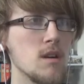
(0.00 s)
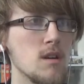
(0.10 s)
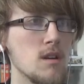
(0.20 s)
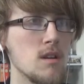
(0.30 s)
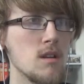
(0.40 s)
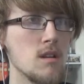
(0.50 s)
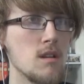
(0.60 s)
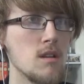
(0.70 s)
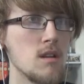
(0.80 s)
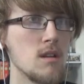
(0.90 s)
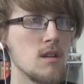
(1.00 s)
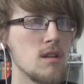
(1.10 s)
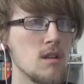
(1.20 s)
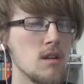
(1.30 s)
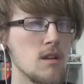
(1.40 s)
me a monster?
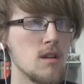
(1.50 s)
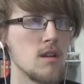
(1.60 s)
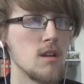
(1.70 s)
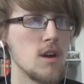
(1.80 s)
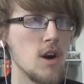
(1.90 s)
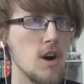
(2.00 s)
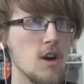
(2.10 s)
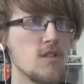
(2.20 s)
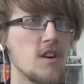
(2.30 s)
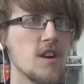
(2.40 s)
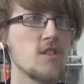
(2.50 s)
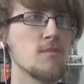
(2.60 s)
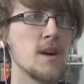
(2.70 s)
Oh, Tiger's